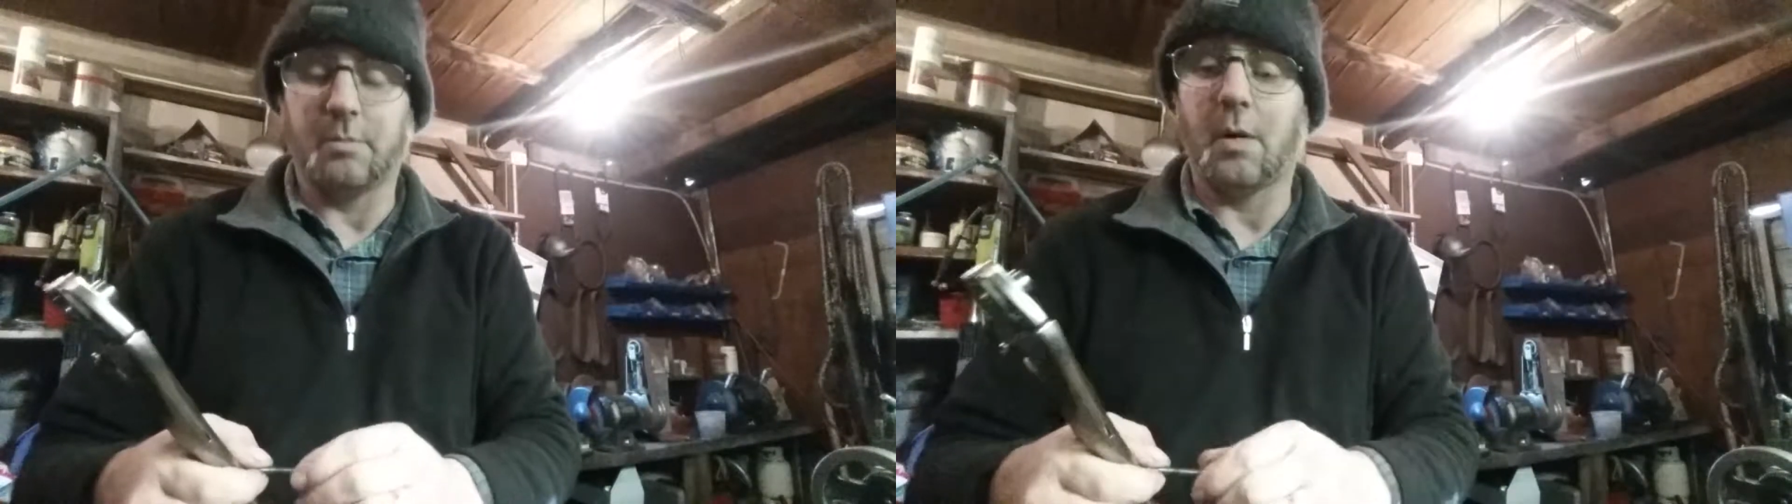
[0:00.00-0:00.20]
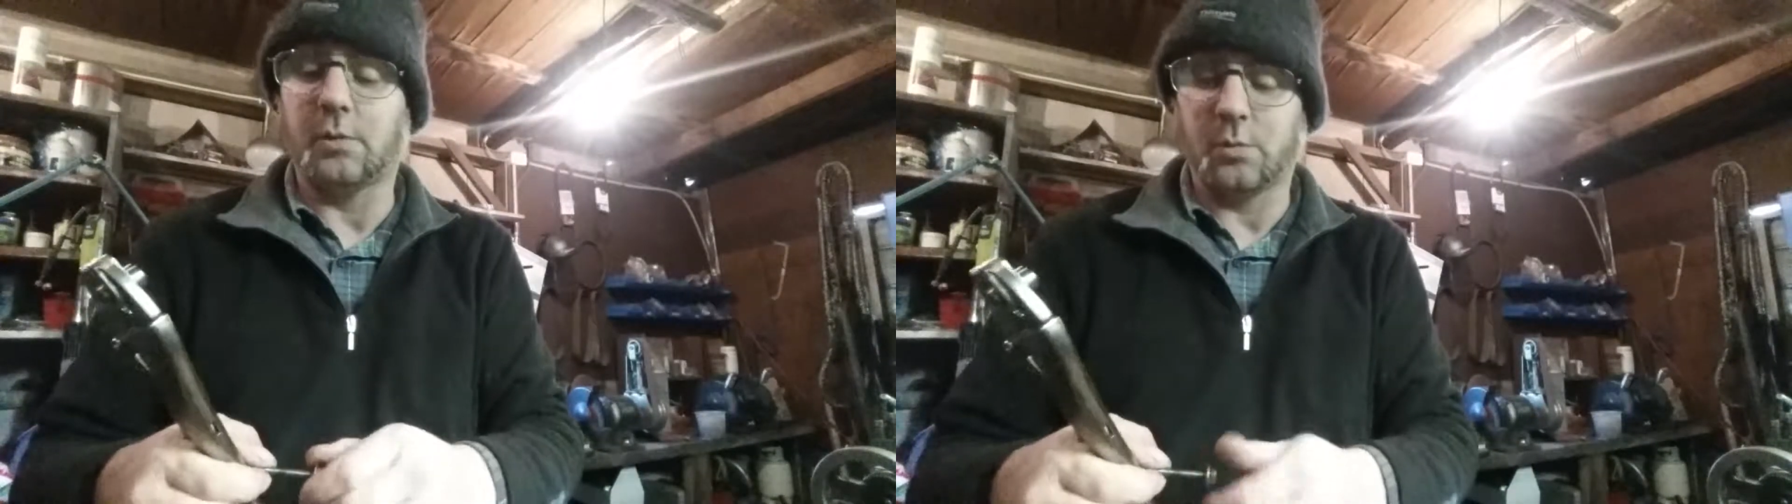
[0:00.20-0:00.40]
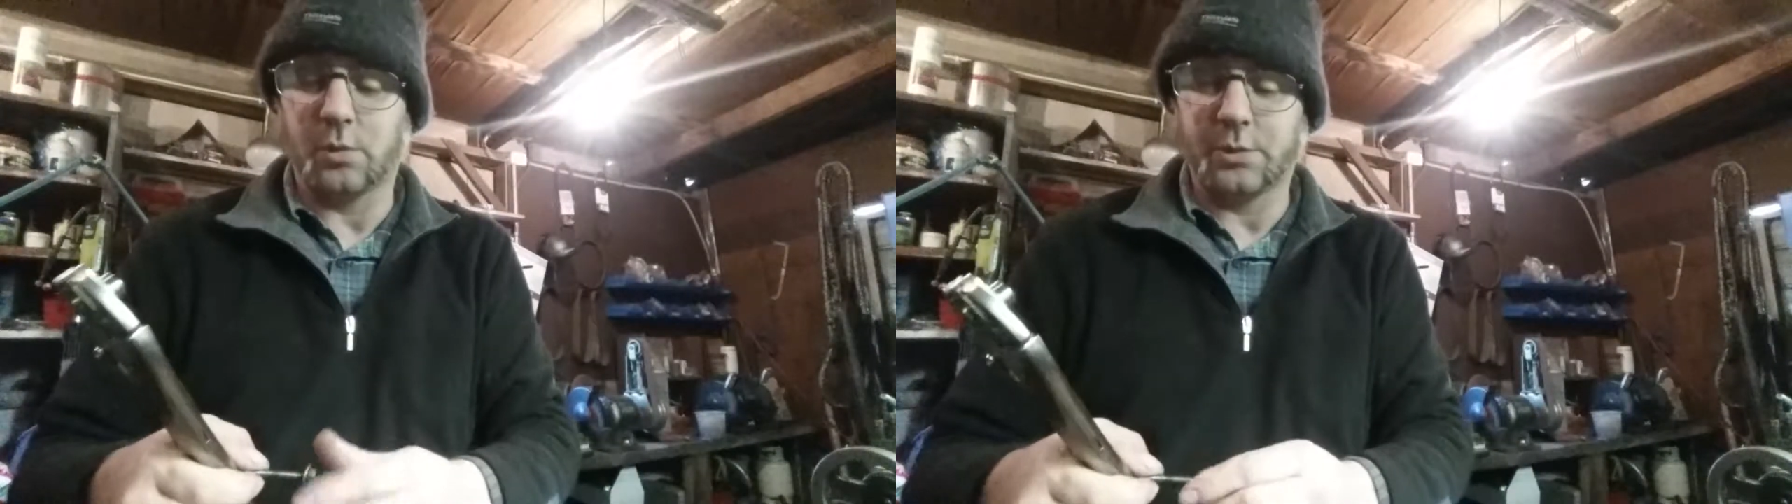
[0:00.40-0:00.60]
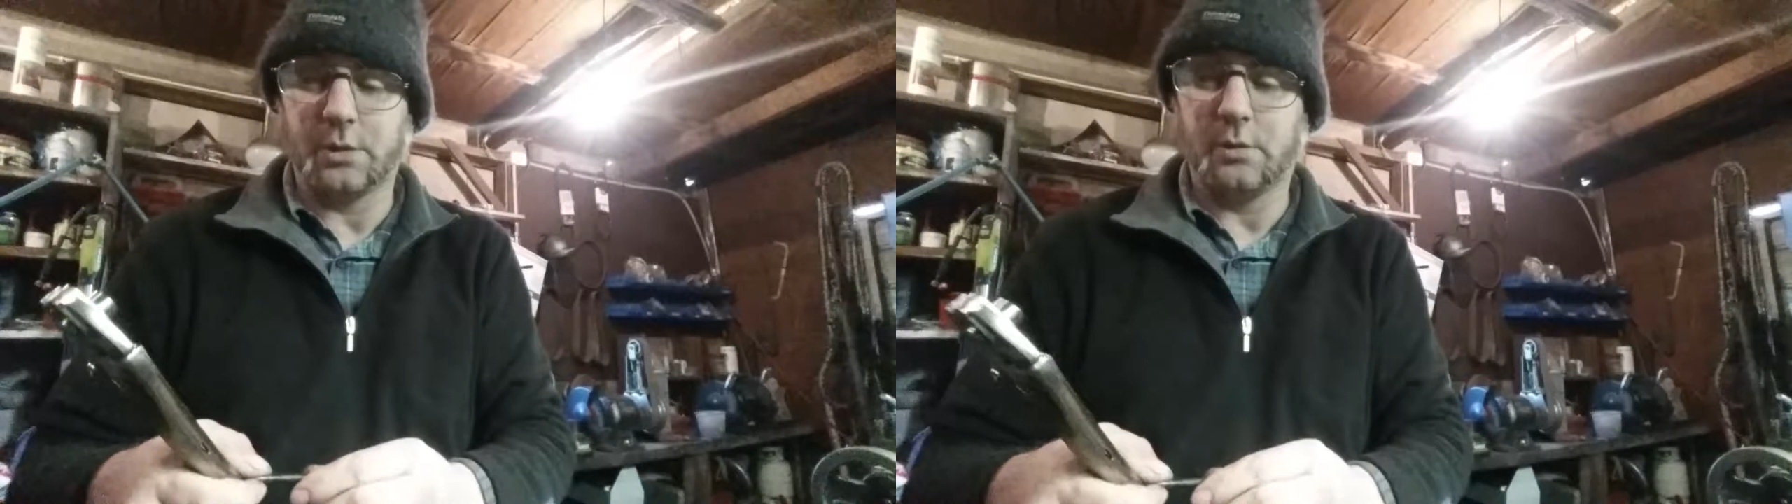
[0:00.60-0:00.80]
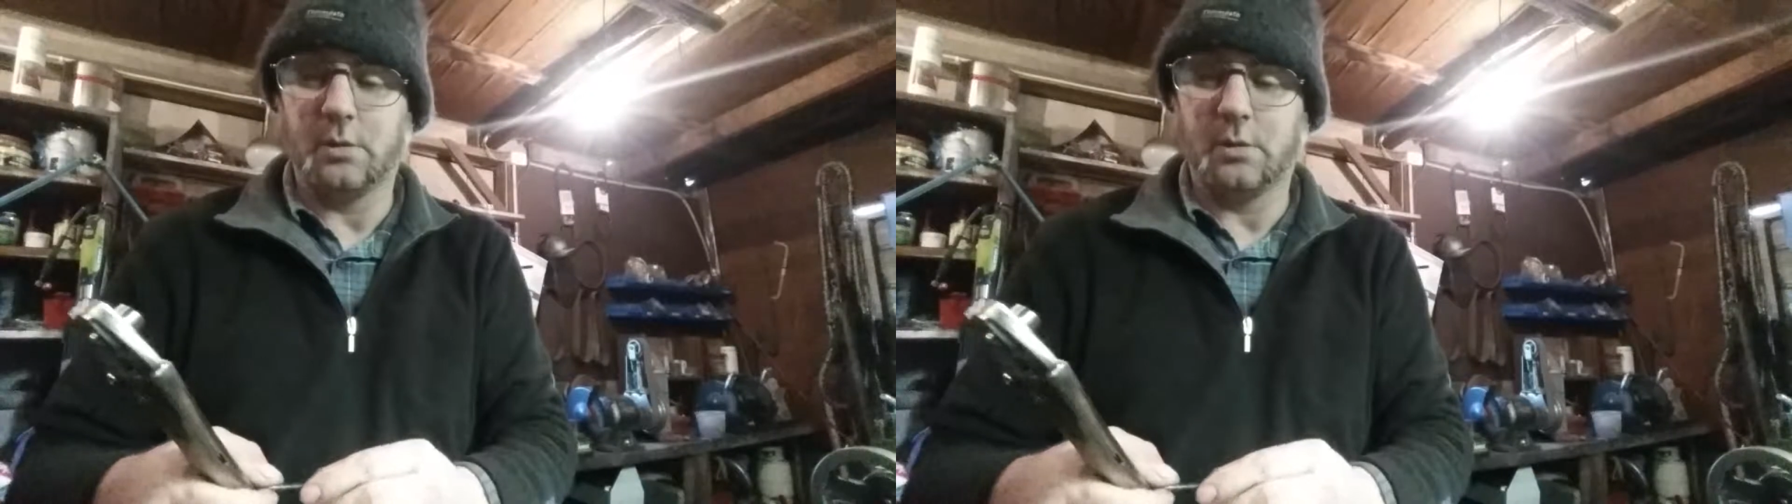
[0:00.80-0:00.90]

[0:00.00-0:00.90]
bolt and washer.